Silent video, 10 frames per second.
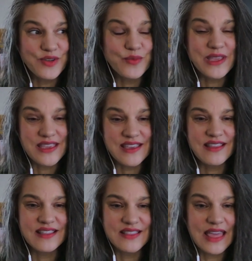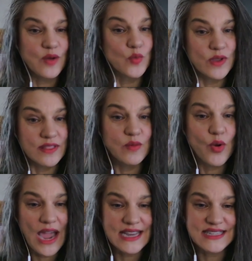do we like really
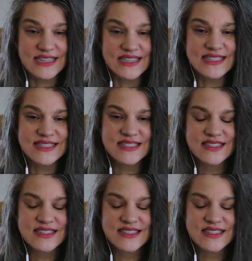practice